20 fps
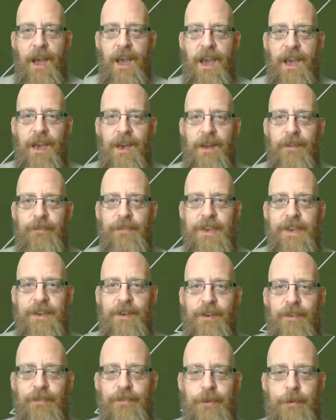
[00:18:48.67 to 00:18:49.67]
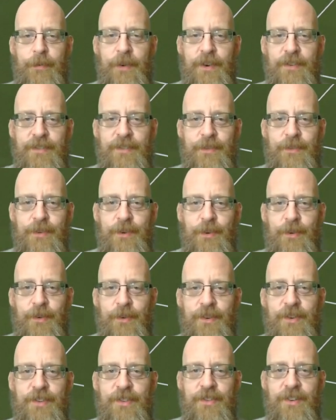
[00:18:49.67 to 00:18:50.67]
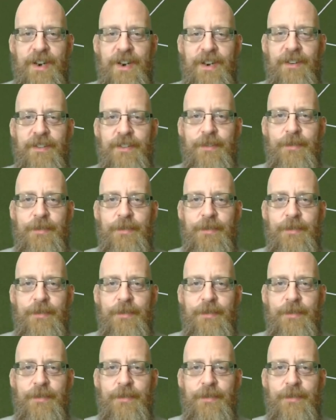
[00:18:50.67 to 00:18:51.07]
Lovely goal from Ozil's corner, straight onto